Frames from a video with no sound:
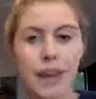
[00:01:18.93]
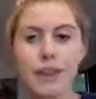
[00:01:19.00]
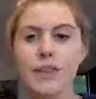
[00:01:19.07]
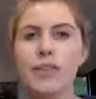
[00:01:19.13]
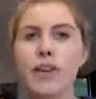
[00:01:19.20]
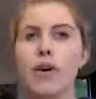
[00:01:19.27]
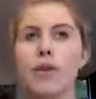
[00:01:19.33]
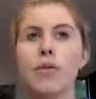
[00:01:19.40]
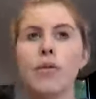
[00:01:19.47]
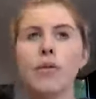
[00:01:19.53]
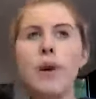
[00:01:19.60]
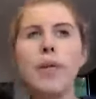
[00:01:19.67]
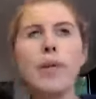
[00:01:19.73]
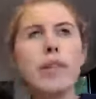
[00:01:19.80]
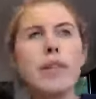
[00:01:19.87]
So
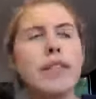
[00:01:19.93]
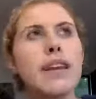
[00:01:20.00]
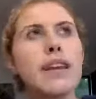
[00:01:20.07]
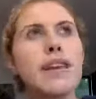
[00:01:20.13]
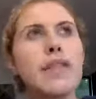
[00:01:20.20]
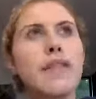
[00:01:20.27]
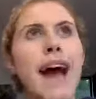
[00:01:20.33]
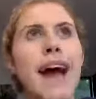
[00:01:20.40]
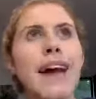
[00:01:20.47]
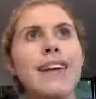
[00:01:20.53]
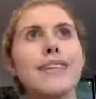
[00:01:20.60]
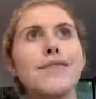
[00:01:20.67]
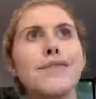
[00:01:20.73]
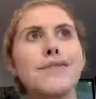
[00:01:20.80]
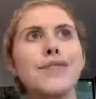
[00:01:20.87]
when we think of
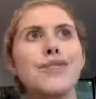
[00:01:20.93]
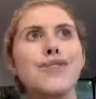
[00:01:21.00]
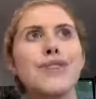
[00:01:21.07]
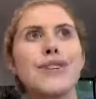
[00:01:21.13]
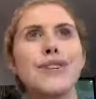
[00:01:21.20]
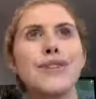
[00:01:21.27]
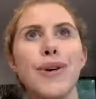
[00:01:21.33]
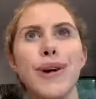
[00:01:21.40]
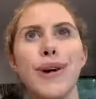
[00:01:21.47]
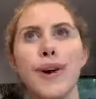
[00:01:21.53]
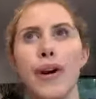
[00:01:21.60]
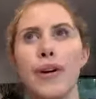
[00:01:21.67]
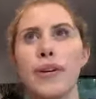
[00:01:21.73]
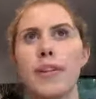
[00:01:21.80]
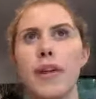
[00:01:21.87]
adding a fruit tree to our
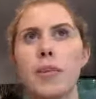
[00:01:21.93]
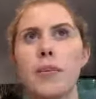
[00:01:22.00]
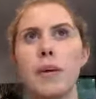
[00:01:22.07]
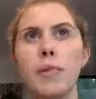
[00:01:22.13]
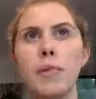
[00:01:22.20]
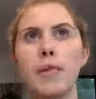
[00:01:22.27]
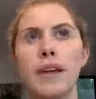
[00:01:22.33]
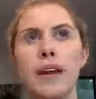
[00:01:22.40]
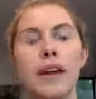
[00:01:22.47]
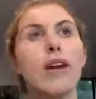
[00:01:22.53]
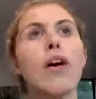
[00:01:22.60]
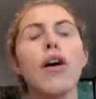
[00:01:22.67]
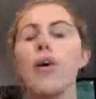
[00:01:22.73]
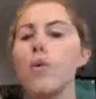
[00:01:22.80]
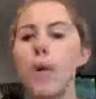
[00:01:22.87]
garden, a lot of people think,
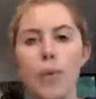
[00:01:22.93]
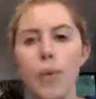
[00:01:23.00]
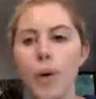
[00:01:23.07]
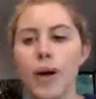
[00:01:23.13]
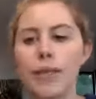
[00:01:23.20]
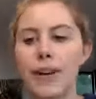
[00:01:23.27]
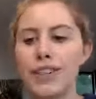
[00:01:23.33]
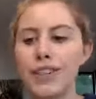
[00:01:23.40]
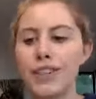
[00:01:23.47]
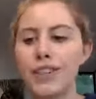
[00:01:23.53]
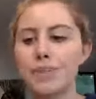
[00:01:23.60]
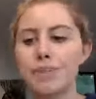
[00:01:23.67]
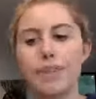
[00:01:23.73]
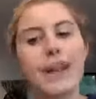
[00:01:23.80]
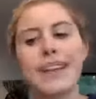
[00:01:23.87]
oh, well, what if I
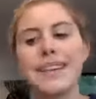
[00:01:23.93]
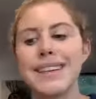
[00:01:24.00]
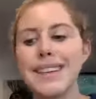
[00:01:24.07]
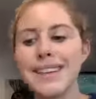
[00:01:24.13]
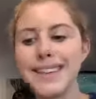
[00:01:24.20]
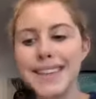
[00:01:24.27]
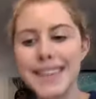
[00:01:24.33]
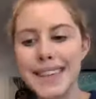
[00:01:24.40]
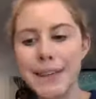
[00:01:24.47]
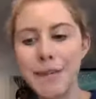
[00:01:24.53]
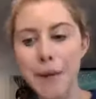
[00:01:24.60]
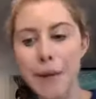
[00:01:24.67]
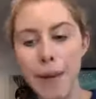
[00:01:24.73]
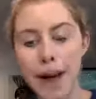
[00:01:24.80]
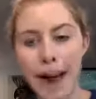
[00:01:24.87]
just planted a seed
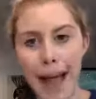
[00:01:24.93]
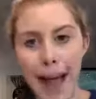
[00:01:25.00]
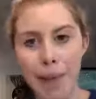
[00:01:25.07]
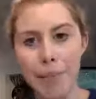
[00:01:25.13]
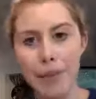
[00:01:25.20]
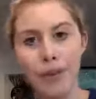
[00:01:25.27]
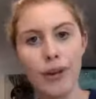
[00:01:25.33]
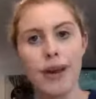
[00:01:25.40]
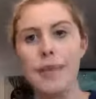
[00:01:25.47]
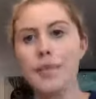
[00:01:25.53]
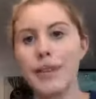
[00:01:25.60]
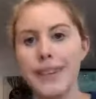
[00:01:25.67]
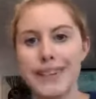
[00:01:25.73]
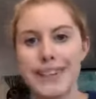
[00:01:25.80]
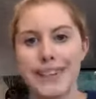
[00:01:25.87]
from my apple and I
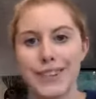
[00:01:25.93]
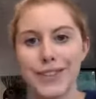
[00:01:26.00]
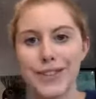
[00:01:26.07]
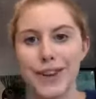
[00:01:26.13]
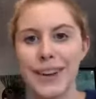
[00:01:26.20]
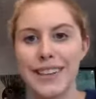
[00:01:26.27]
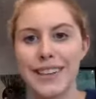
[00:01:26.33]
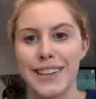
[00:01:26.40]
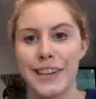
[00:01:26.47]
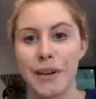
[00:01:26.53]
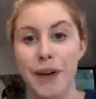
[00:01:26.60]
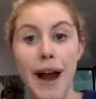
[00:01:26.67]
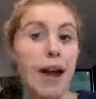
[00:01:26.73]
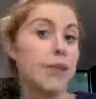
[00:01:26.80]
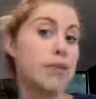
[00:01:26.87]
planted it straight into the
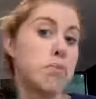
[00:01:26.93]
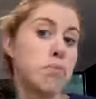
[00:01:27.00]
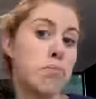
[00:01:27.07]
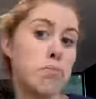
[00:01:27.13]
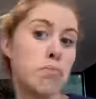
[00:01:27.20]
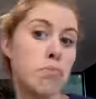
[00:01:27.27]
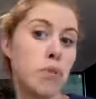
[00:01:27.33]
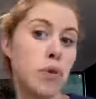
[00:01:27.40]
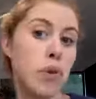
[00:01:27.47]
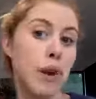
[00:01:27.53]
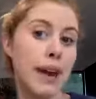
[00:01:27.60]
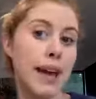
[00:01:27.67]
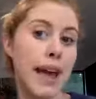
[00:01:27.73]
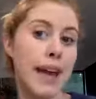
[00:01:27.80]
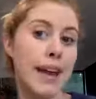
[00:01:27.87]
ground? Could I
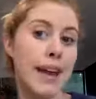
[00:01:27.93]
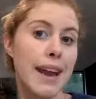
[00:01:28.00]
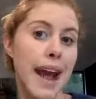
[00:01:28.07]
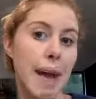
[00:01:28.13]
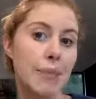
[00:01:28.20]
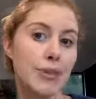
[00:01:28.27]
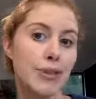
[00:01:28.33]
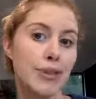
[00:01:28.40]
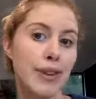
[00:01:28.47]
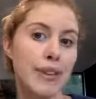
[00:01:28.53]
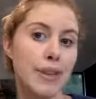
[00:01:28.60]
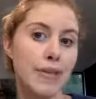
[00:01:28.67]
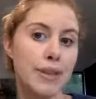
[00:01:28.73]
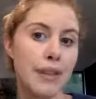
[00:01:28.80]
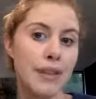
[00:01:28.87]
get an apple tree
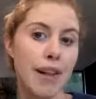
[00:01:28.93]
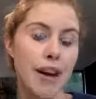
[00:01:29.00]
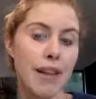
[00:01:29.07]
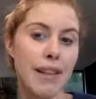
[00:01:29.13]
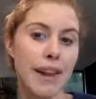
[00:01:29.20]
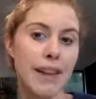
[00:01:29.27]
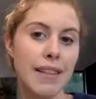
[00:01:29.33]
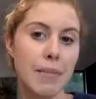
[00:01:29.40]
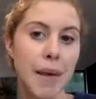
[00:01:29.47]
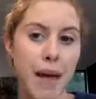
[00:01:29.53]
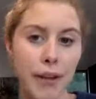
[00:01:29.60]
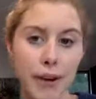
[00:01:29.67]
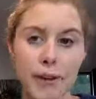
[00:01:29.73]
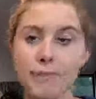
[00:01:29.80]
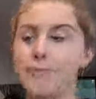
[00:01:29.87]
that was a lot like the mother?